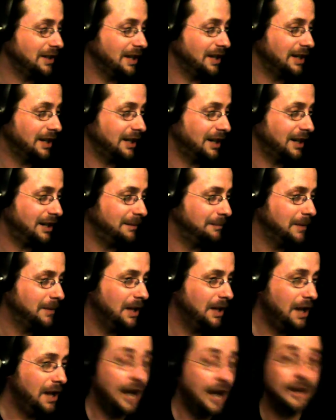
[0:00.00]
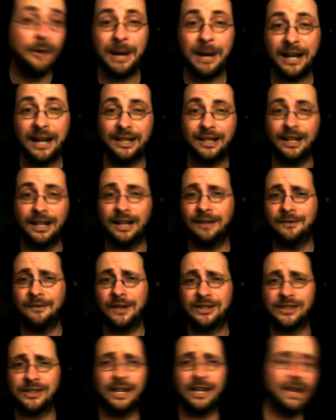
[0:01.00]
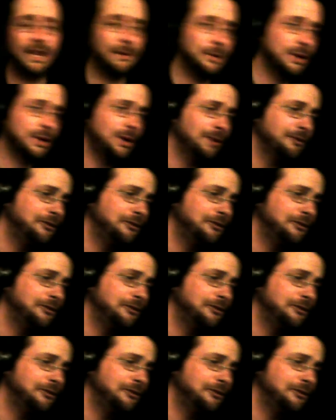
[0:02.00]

in that game. I know back in Vice City they were called